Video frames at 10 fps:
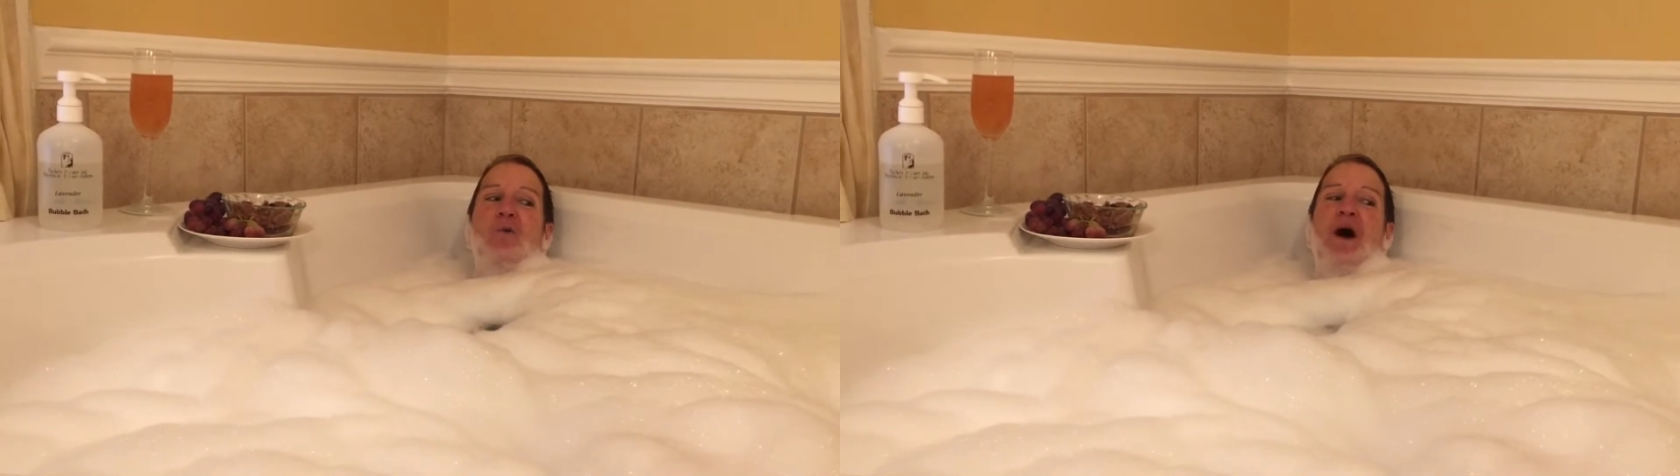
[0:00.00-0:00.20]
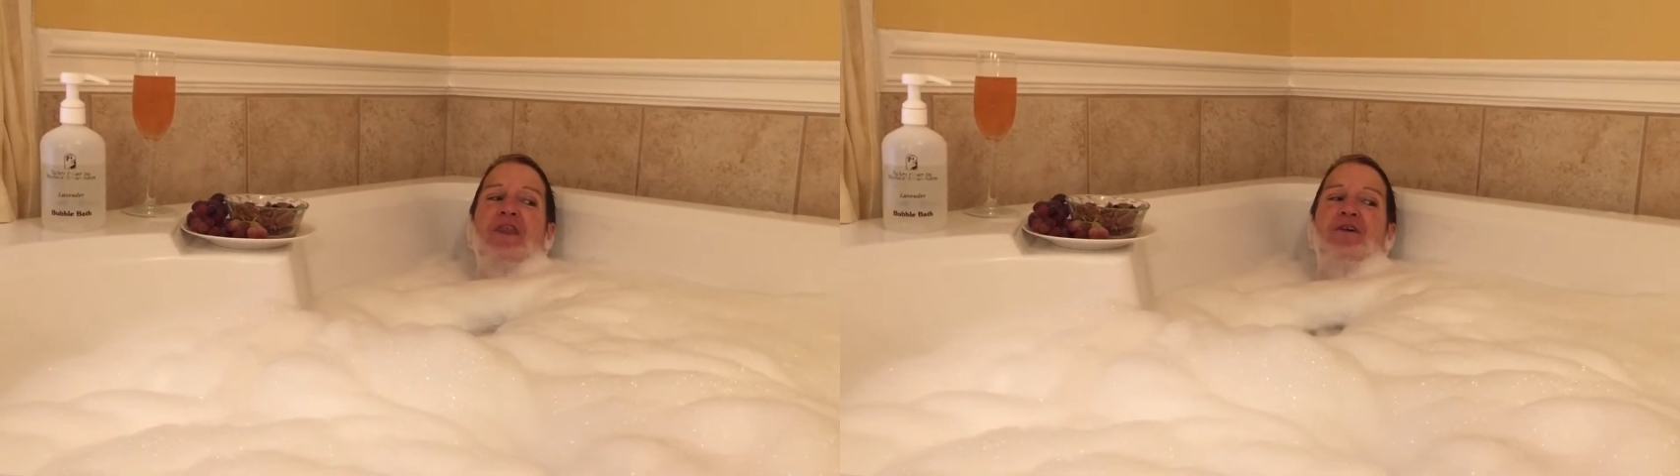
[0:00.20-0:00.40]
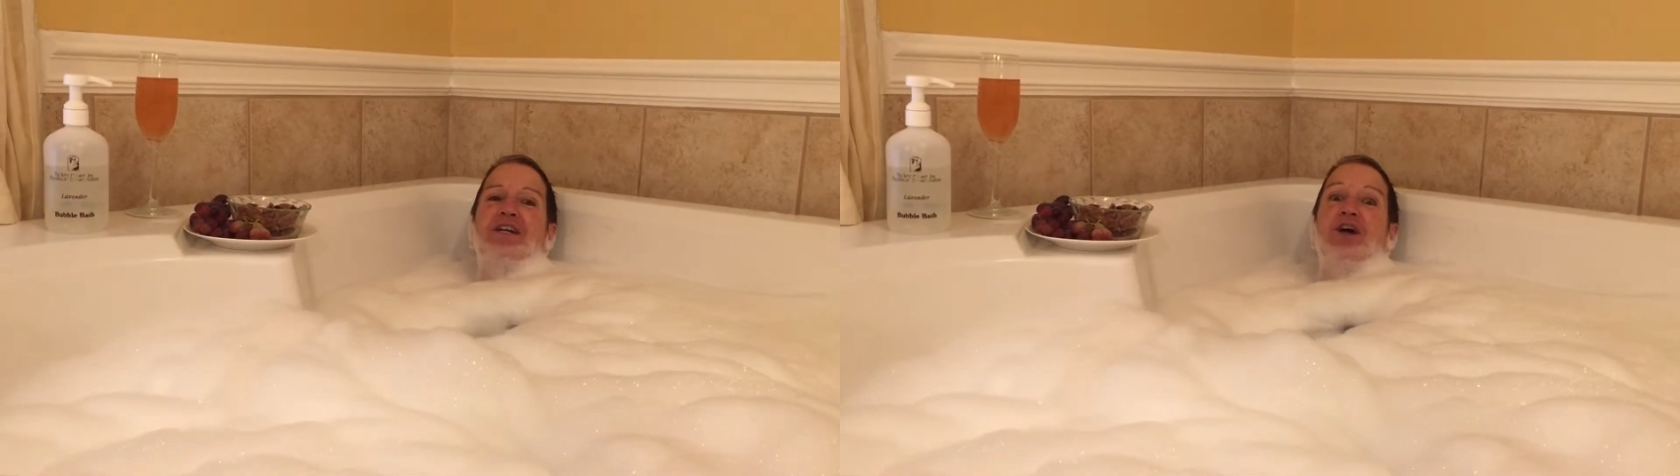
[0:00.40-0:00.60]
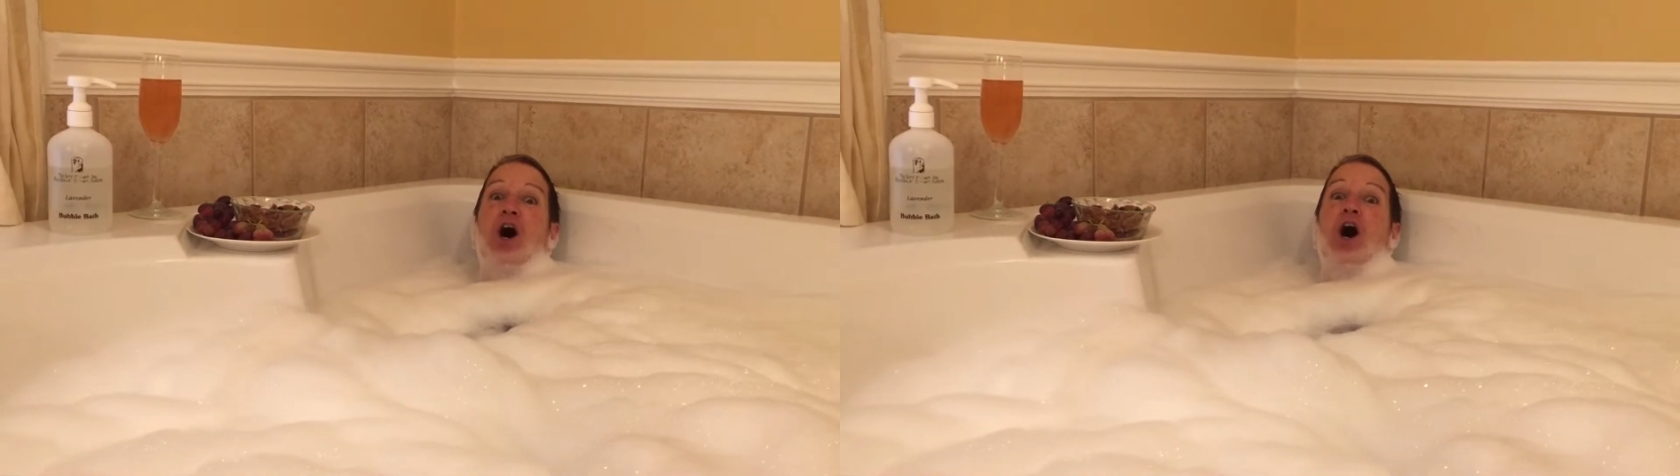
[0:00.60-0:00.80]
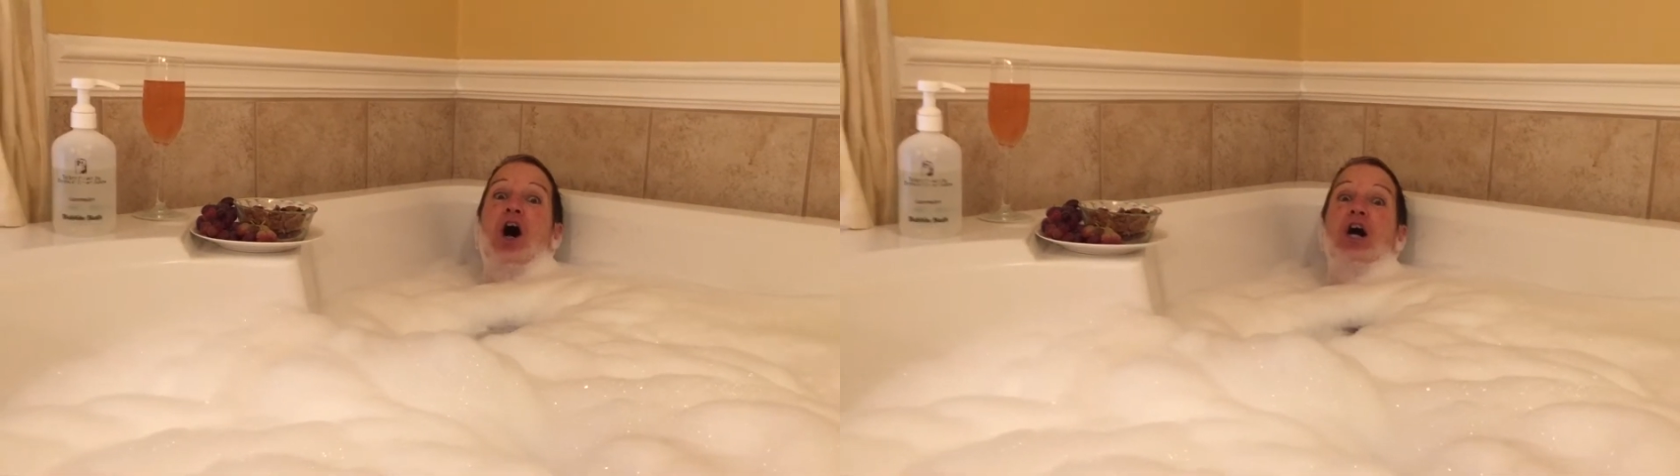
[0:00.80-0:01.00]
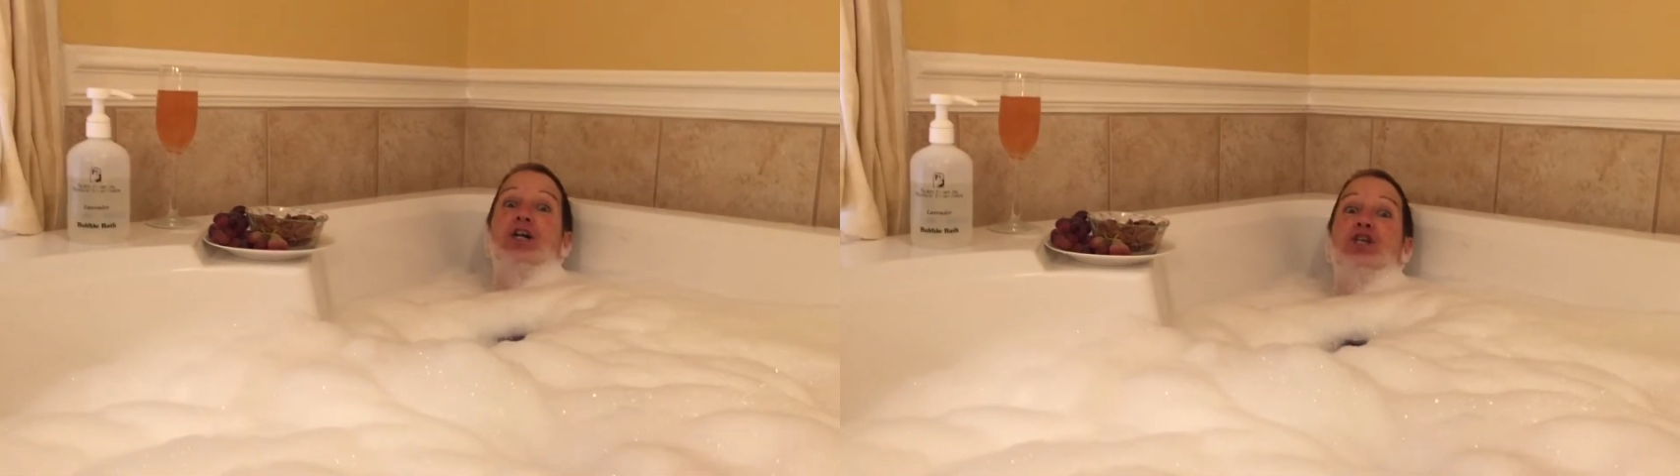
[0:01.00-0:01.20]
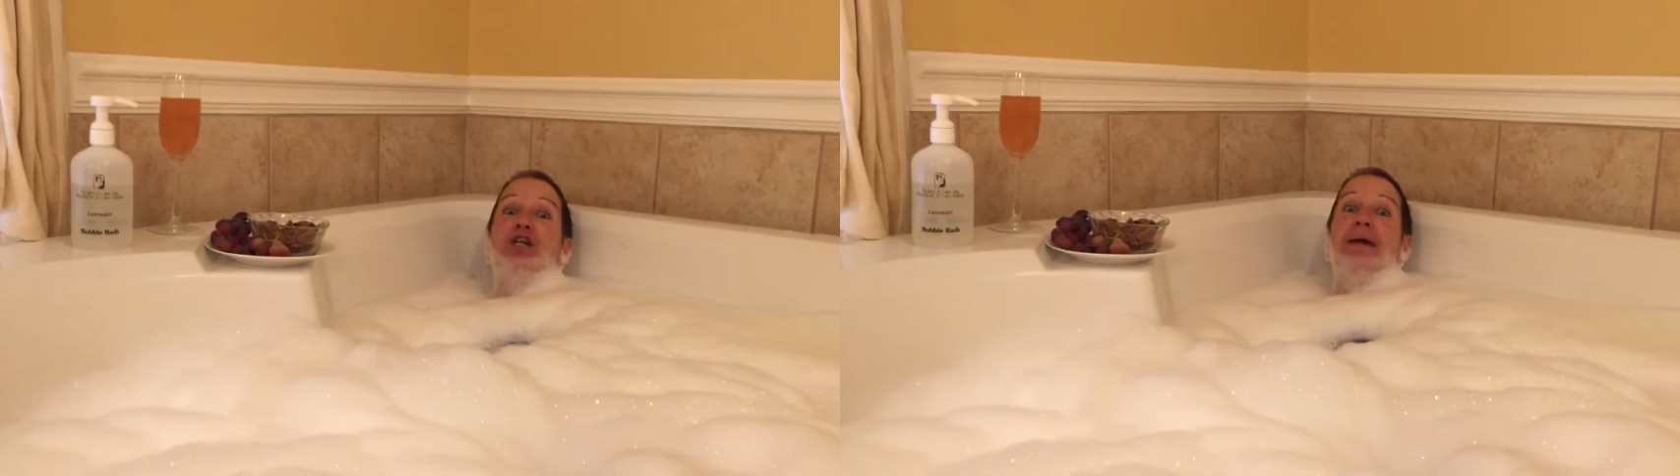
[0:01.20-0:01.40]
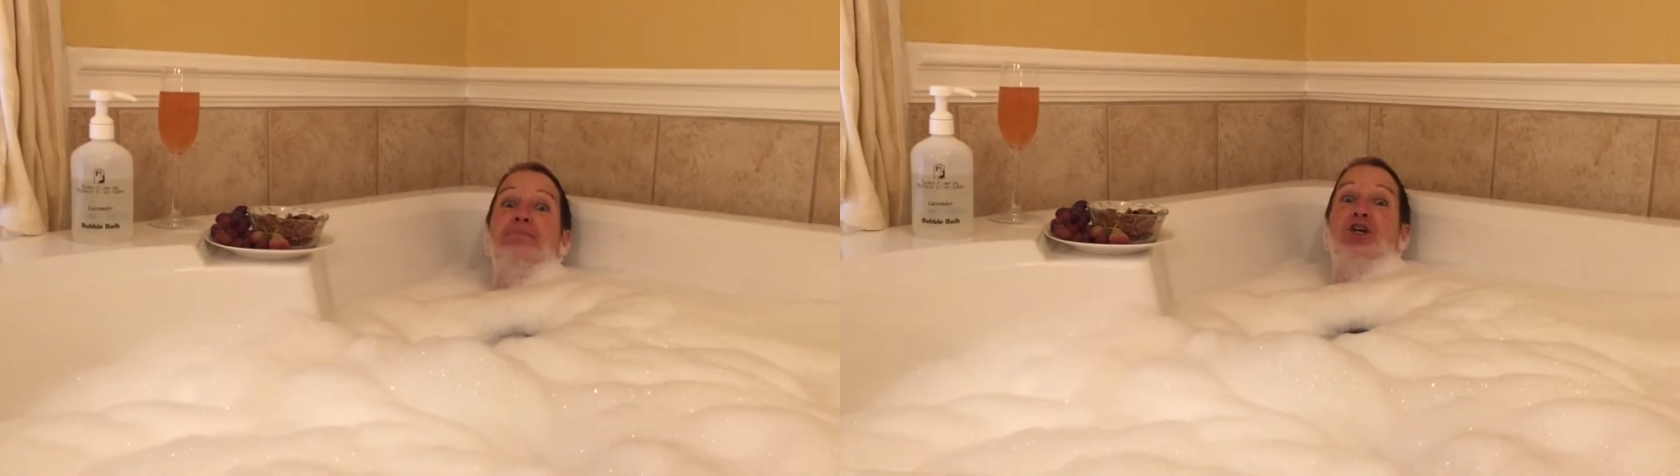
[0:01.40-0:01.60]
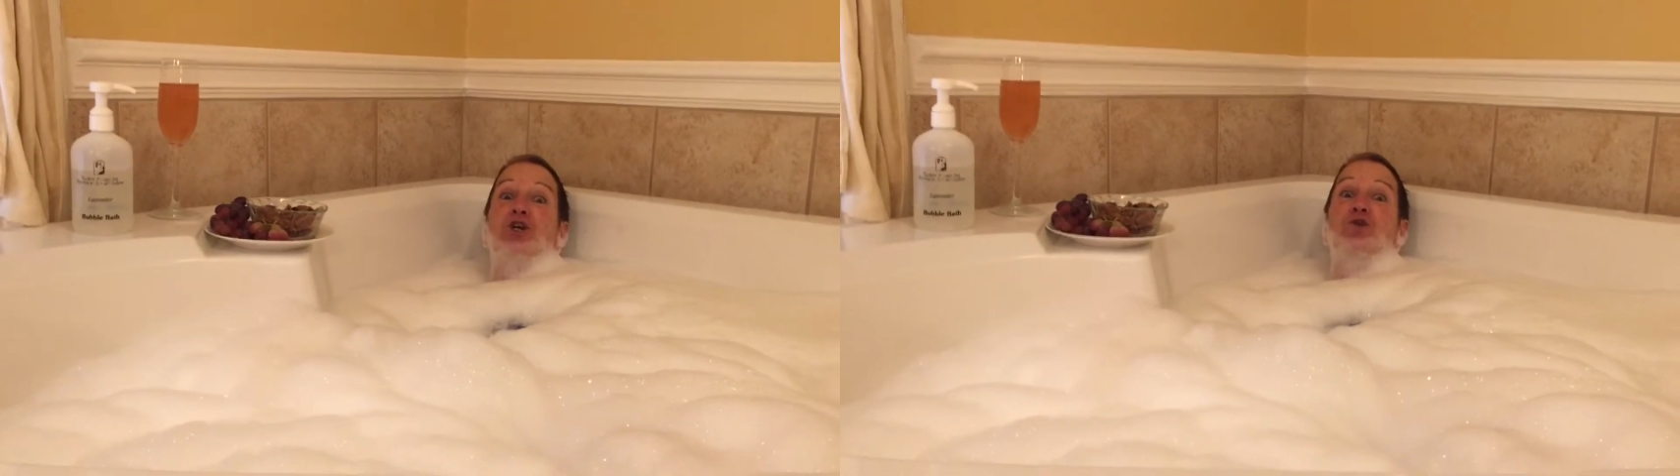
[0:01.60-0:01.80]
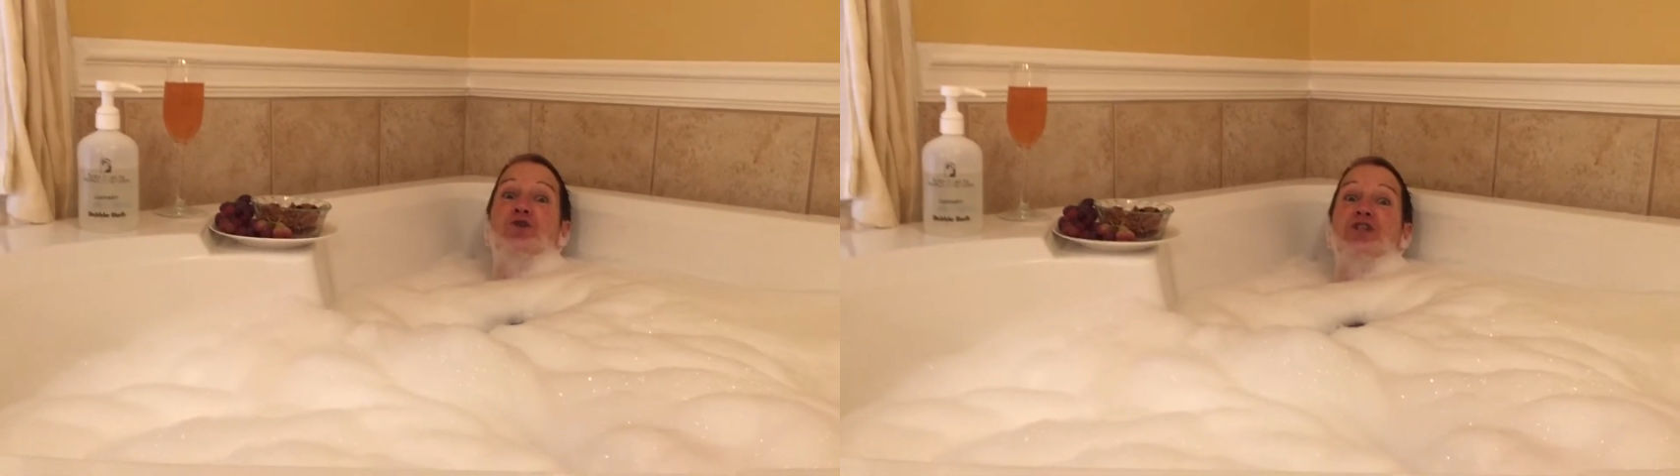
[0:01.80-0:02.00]
Whether it's a heart-shaped
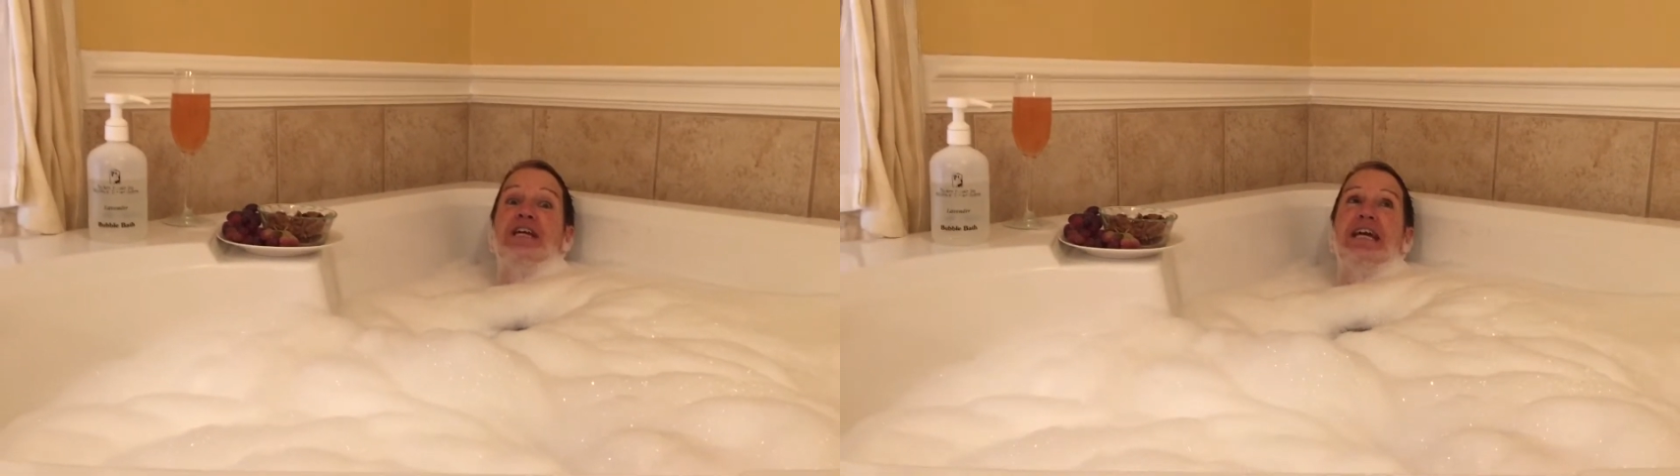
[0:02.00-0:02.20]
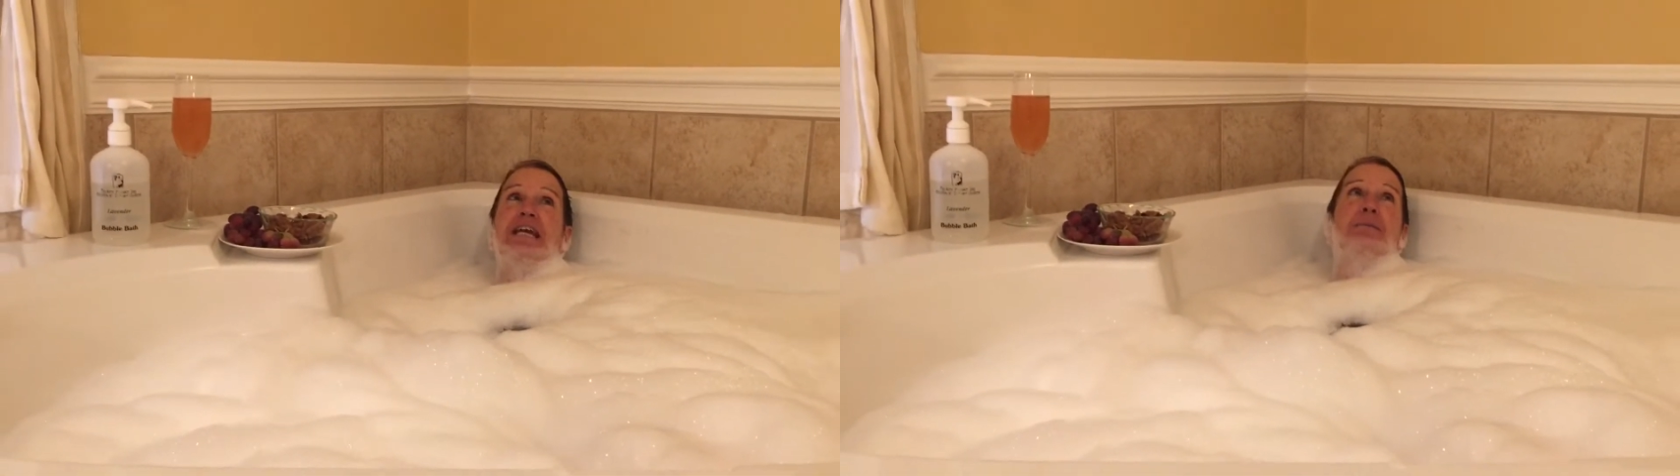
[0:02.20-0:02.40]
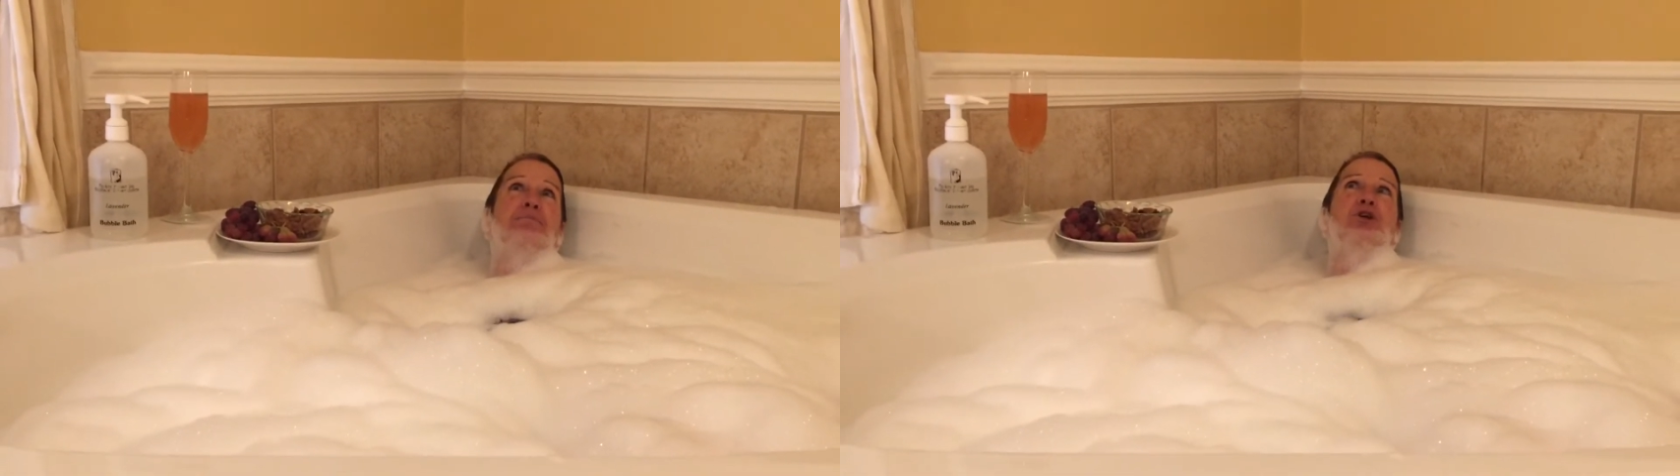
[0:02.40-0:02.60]
jacuzzi in a